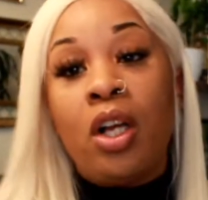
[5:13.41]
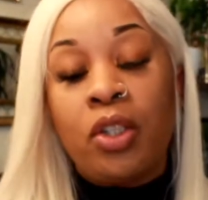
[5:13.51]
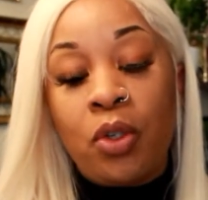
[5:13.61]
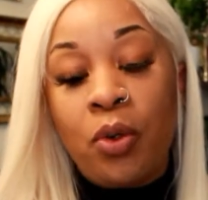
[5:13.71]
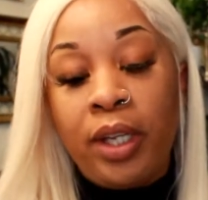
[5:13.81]

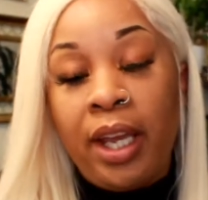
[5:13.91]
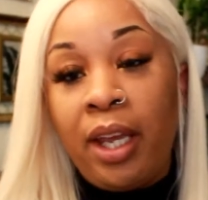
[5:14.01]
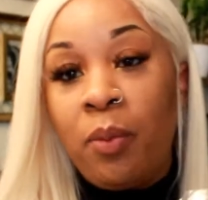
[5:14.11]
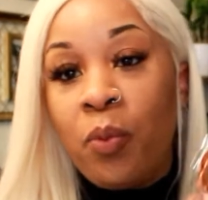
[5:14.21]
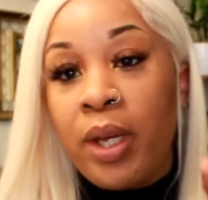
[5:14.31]
also
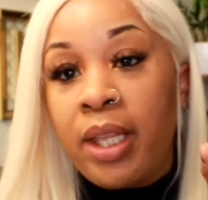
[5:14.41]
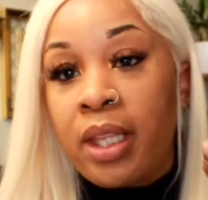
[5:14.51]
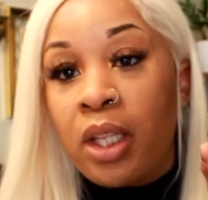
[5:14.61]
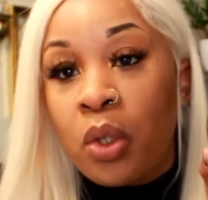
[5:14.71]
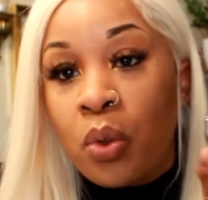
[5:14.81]
came with
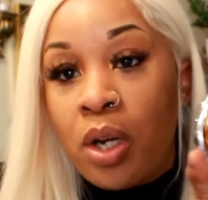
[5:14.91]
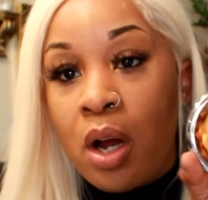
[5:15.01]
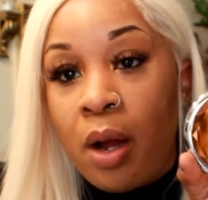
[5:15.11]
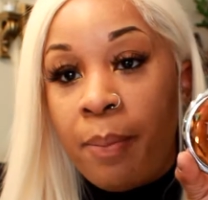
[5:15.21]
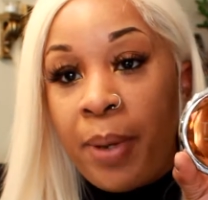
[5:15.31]
a little
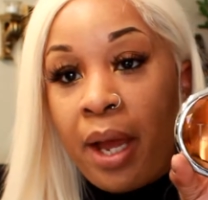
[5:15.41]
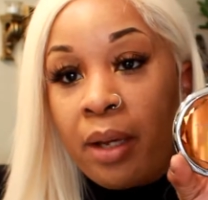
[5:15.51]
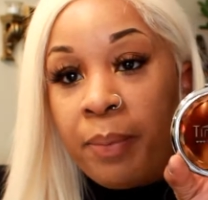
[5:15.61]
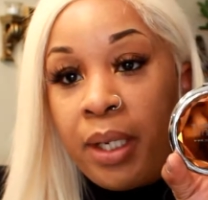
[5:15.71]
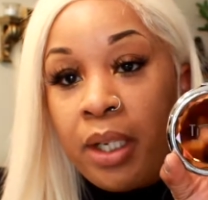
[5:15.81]

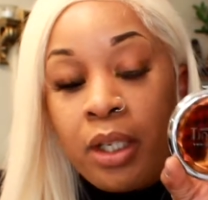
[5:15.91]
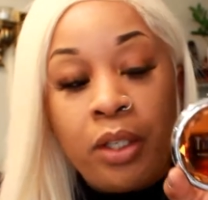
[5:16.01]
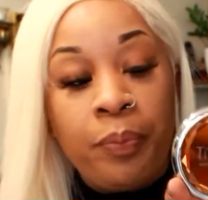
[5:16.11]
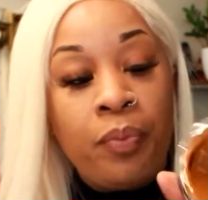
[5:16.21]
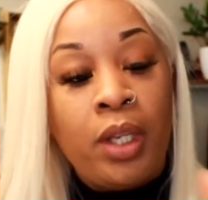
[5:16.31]
compact
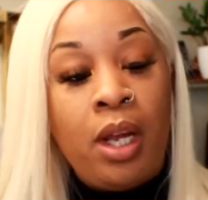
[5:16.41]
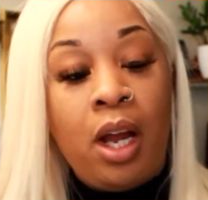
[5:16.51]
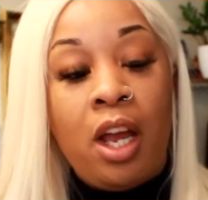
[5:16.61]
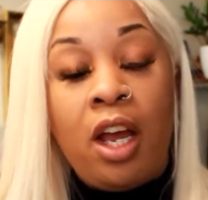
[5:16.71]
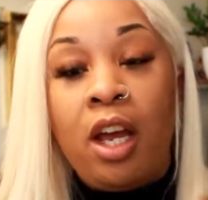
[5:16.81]
mirror.
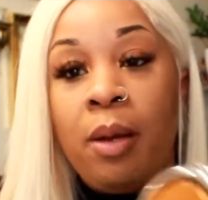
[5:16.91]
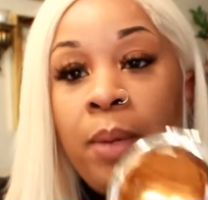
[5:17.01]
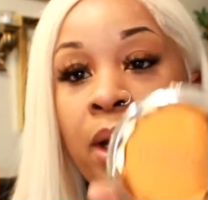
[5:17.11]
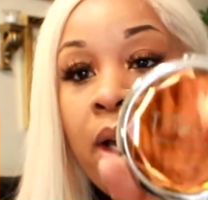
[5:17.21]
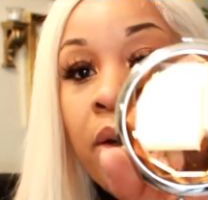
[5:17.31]

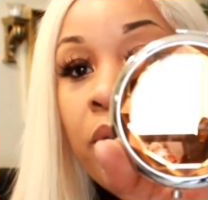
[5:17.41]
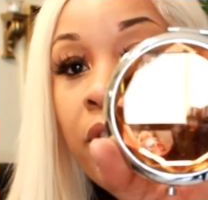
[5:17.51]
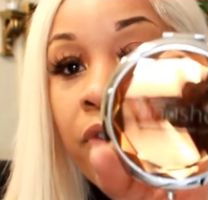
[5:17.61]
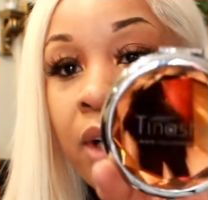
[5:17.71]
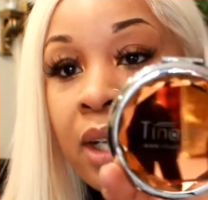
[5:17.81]
Um, I don't
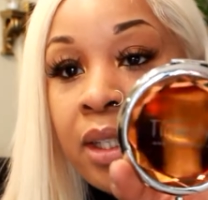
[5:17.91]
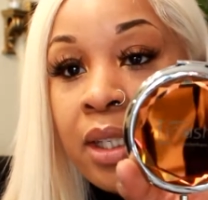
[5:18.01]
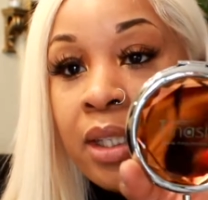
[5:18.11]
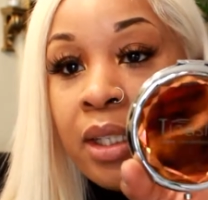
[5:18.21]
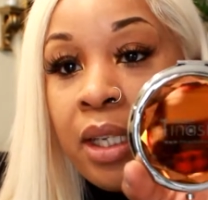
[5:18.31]
know if you guys
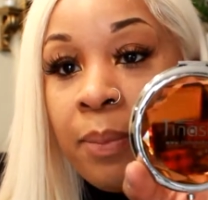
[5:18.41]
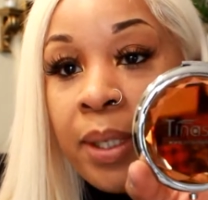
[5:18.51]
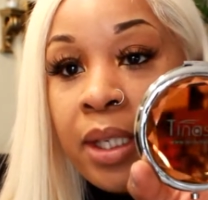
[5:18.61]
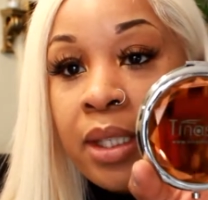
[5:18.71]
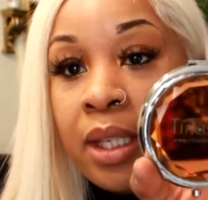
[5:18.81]
can see it
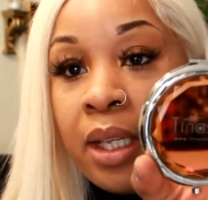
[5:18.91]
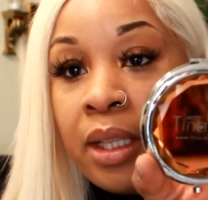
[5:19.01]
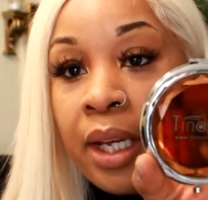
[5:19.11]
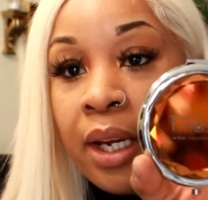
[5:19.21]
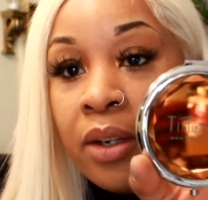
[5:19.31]
because the
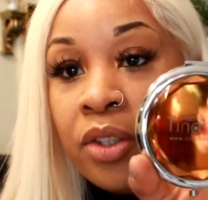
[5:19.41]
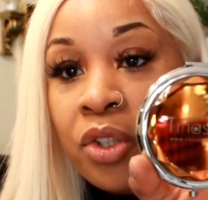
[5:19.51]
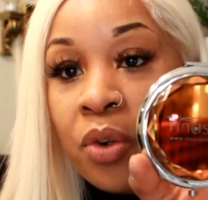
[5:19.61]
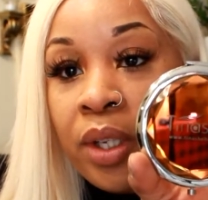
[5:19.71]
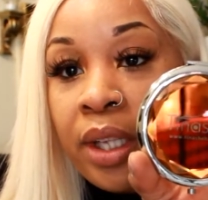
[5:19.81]
glare is
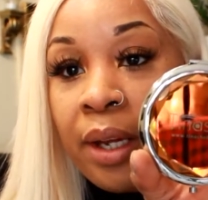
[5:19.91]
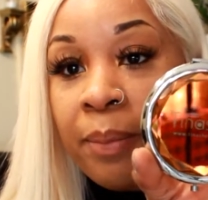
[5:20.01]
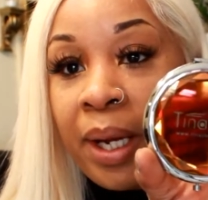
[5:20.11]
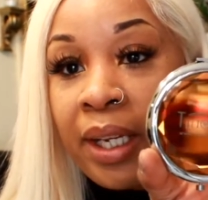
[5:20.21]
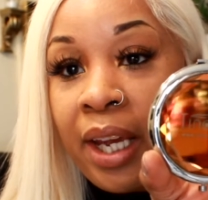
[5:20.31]
showing
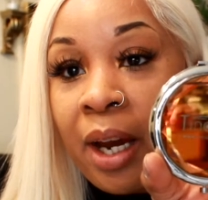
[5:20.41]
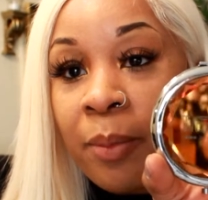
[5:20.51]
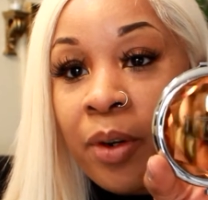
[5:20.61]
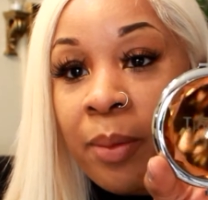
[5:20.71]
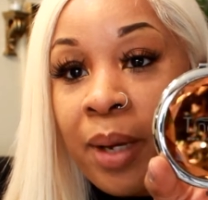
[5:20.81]
like my
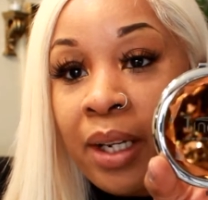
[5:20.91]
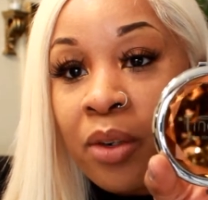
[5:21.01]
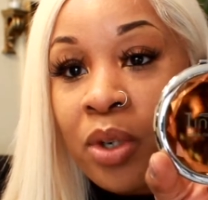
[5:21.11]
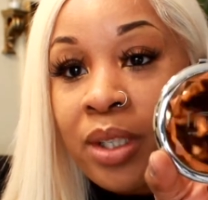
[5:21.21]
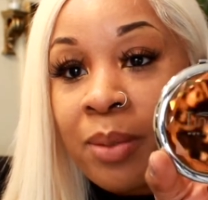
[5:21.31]
camera and my
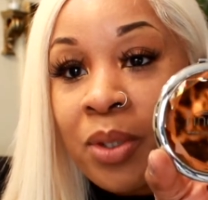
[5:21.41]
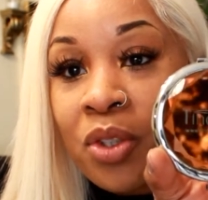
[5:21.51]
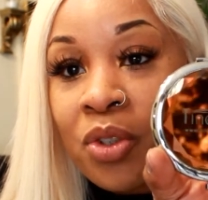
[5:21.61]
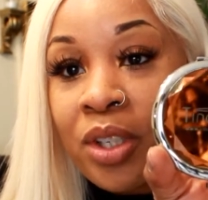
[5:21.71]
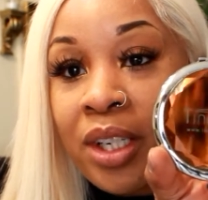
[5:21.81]

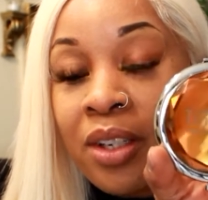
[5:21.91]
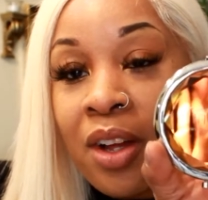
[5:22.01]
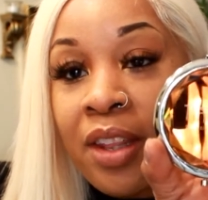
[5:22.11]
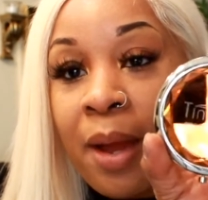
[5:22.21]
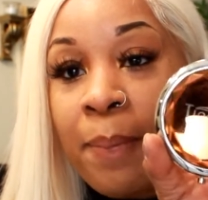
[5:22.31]
Christmas tree and
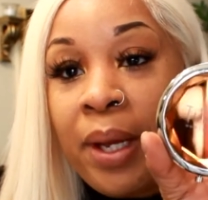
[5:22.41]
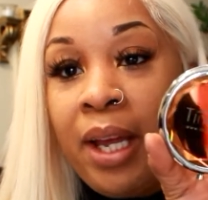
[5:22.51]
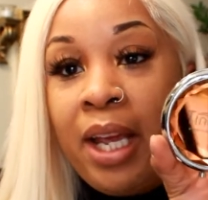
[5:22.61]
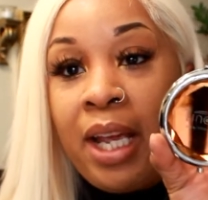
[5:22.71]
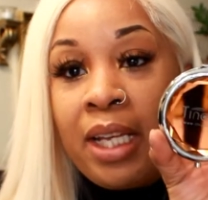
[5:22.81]
all that, but
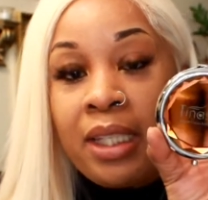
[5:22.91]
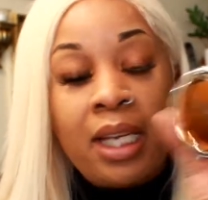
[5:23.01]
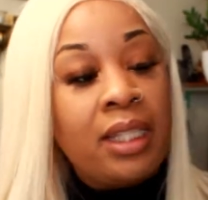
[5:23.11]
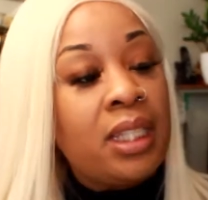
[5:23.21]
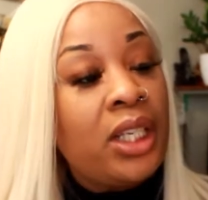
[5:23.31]
it
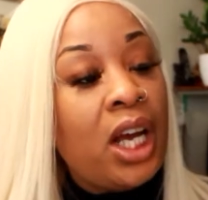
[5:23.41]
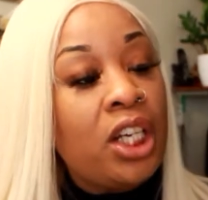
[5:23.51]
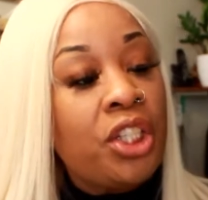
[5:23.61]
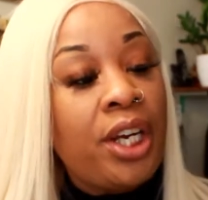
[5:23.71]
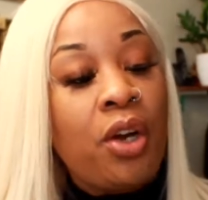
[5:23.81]
says
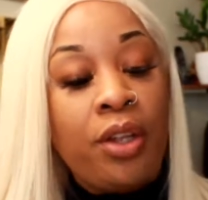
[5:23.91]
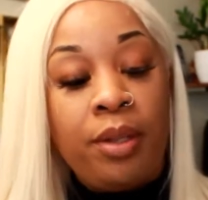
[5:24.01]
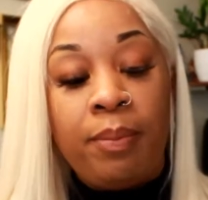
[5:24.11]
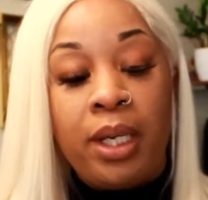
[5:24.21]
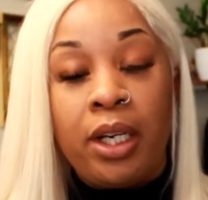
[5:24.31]
Tinashe
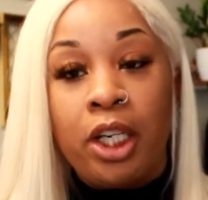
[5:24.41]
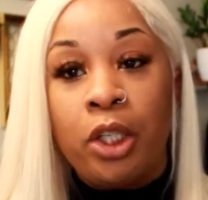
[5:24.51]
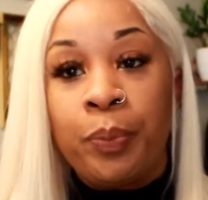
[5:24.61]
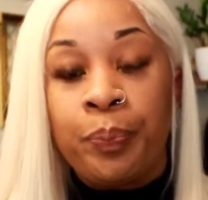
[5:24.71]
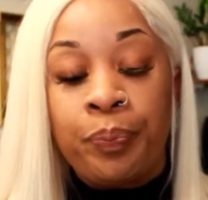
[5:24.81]
on the
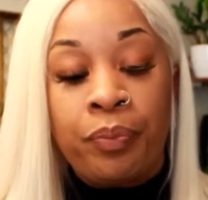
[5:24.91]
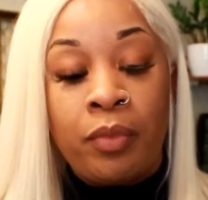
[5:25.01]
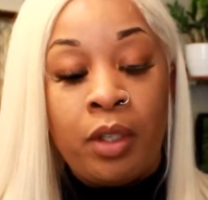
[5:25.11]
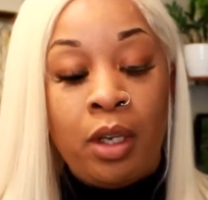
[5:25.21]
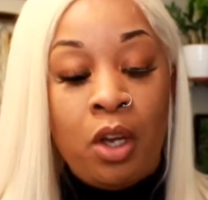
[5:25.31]
mirror,
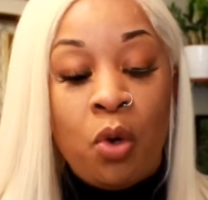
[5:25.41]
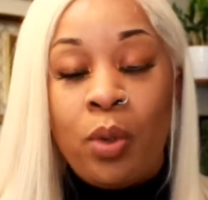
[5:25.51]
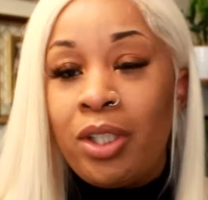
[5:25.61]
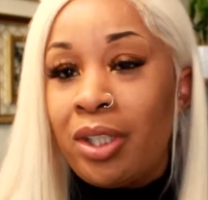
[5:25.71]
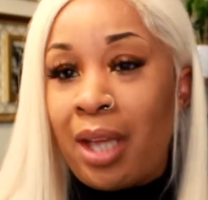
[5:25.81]

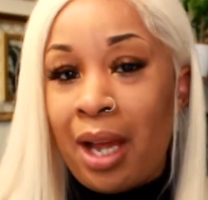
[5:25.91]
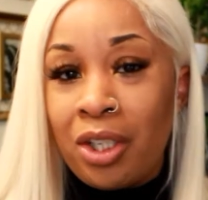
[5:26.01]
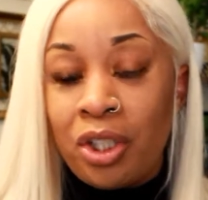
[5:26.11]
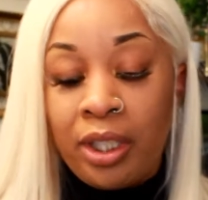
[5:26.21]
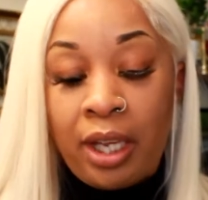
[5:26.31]
which is
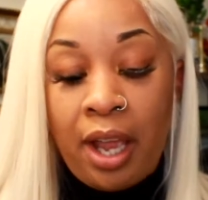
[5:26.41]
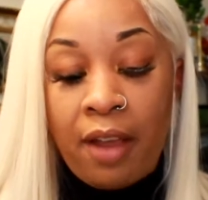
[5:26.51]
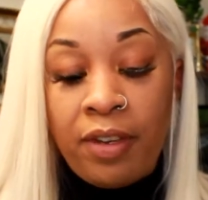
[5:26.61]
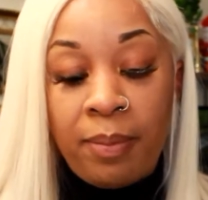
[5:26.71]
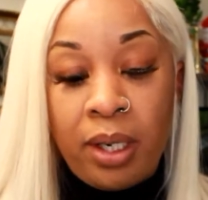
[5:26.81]
actually a
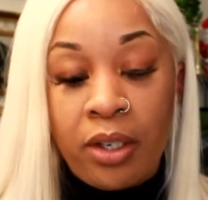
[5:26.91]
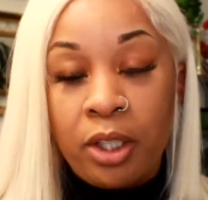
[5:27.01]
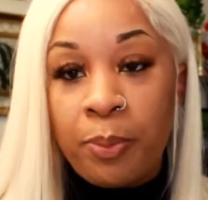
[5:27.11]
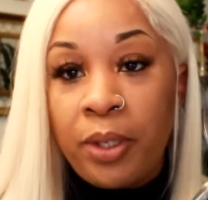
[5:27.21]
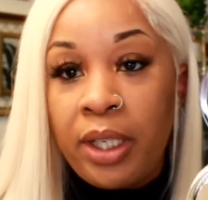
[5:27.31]
heavy mirror.
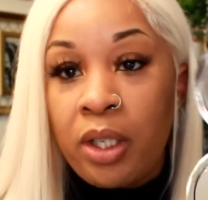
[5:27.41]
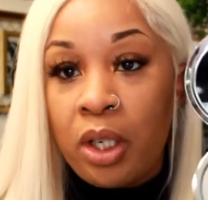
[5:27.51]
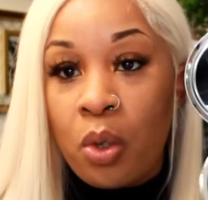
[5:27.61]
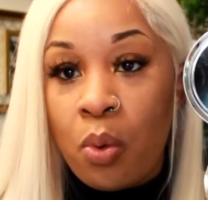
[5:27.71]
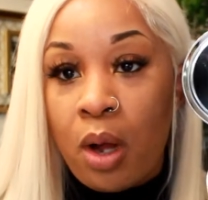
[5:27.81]
It's pretty
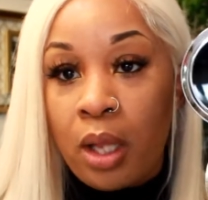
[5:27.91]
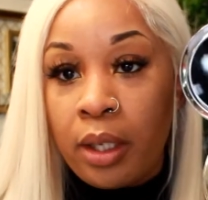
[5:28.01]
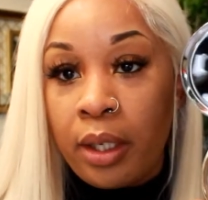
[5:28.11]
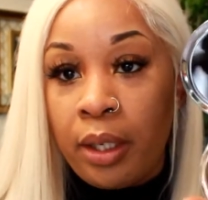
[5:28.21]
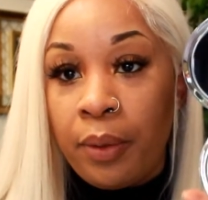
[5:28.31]
good
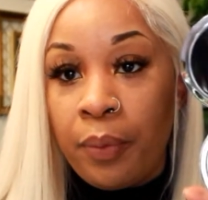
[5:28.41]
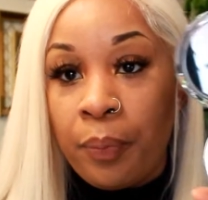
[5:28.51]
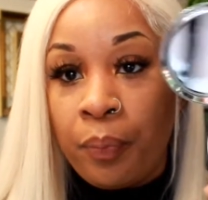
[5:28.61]
quality.